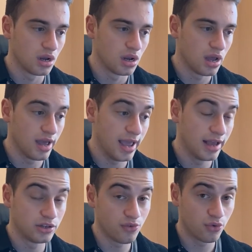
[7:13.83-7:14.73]
And
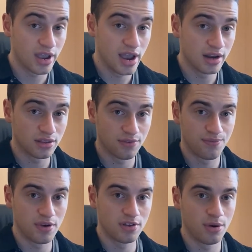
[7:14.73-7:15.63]
don't forget, the
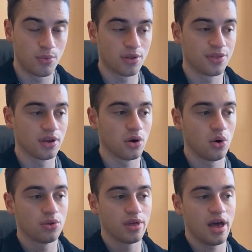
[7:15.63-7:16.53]
most important thing
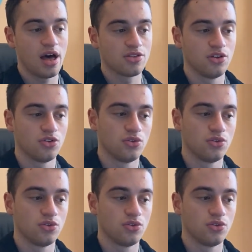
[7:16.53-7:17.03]
on the ads is